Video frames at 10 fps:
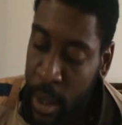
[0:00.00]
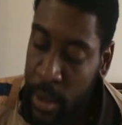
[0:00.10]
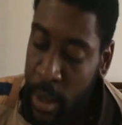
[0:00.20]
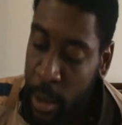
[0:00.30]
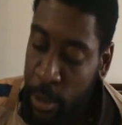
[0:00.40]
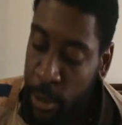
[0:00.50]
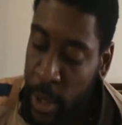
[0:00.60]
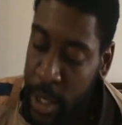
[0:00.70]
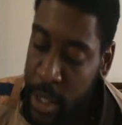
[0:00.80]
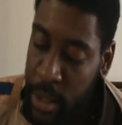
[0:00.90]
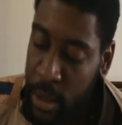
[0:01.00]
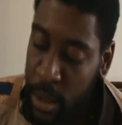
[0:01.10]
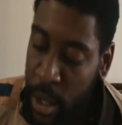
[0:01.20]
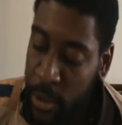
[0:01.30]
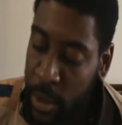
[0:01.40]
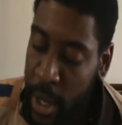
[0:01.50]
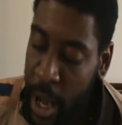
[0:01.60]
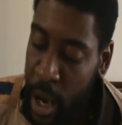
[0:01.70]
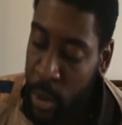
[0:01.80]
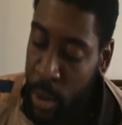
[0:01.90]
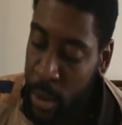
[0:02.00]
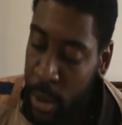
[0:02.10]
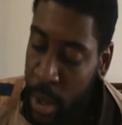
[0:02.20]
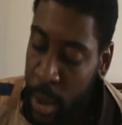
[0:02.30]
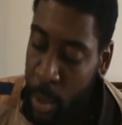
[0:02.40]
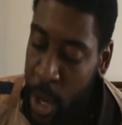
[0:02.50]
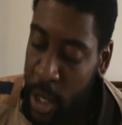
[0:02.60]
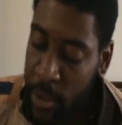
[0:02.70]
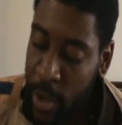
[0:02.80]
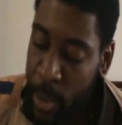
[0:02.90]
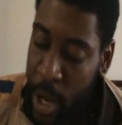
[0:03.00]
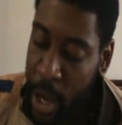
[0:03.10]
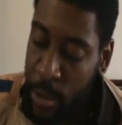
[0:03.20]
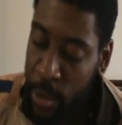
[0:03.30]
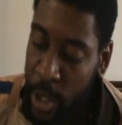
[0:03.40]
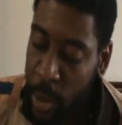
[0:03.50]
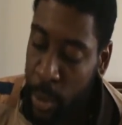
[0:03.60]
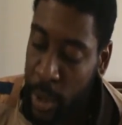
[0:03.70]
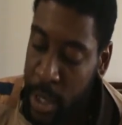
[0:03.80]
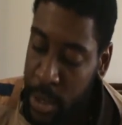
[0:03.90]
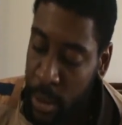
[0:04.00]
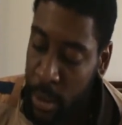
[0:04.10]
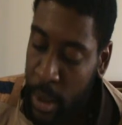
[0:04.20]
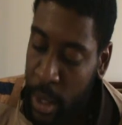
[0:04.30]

The affliction of an hour maketh a man forget pleasure,